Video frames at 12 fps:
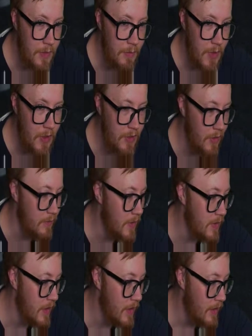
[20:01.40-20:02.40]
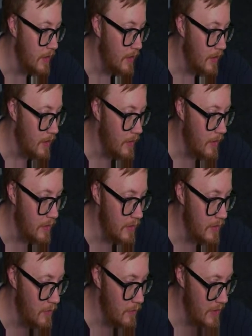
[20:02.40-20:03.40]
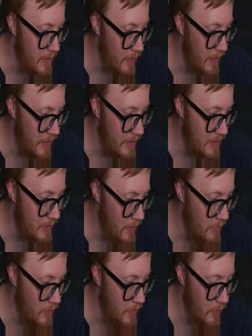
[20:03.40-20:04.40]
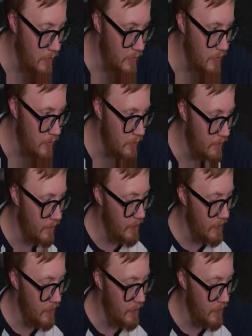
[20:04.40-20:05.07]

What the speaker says: can brush on. But as always, when it comes to